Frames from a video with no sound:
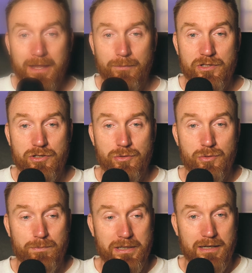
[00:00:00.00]
And when
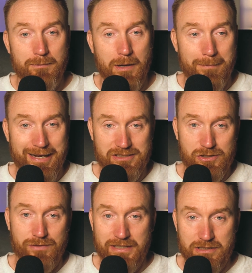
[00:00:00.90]
you become a
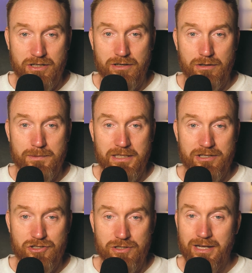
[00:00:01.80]
master of internal
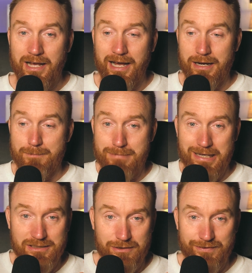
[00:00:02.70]
communication and a
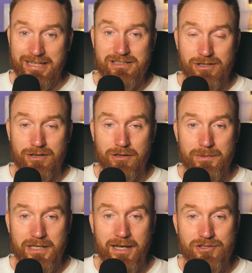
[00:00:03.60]
master of external
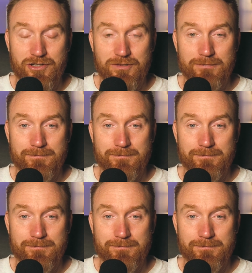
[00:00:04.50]
communication,